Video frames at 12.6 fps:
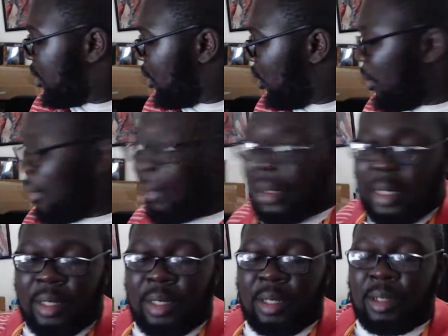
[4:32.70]
a little bit
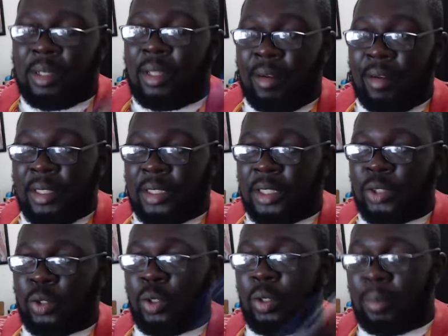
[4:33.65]
bigger than this
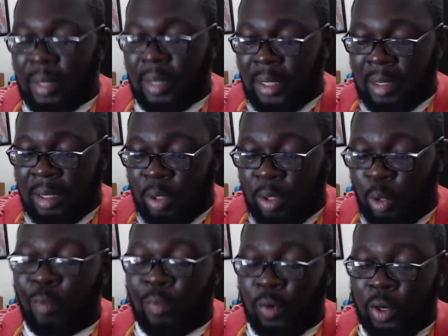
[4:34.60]
controller, but
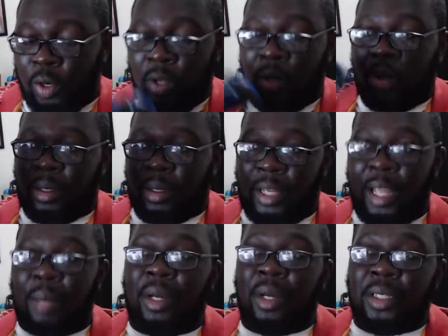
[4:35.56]
overall,
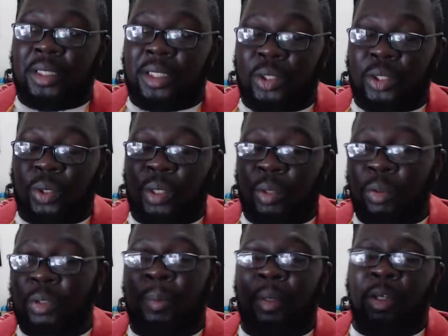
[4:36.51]
gaming on this controller,
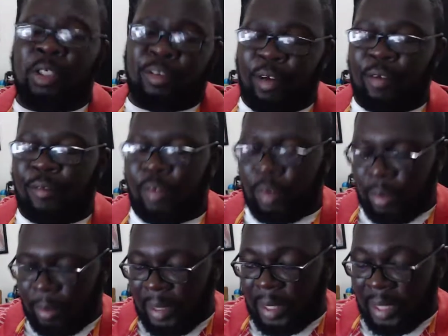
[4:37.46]
it was fun for a
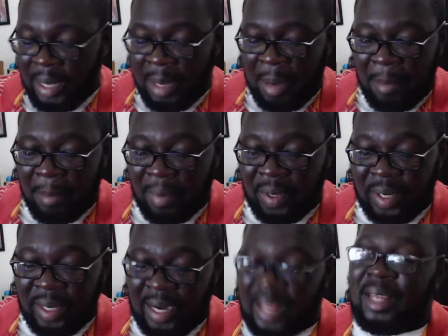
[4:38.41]
bit,
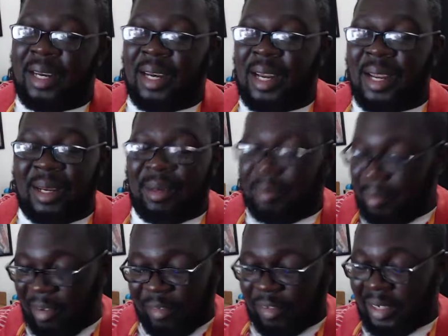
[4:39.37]
but
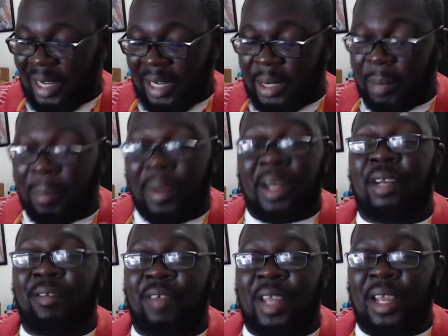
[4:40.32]
for like
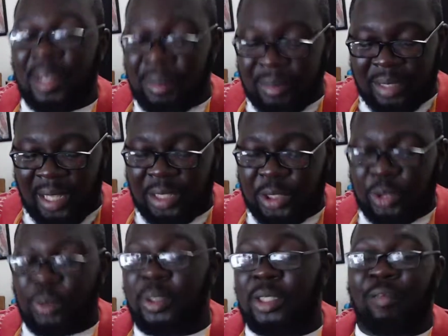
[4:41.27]
competitive games like
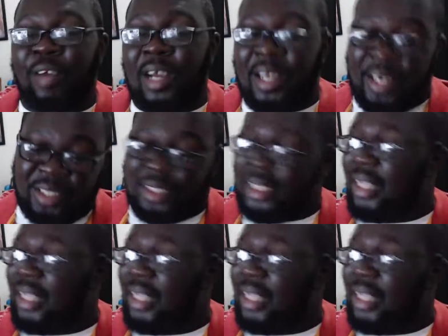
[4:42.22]
shooters and fighters,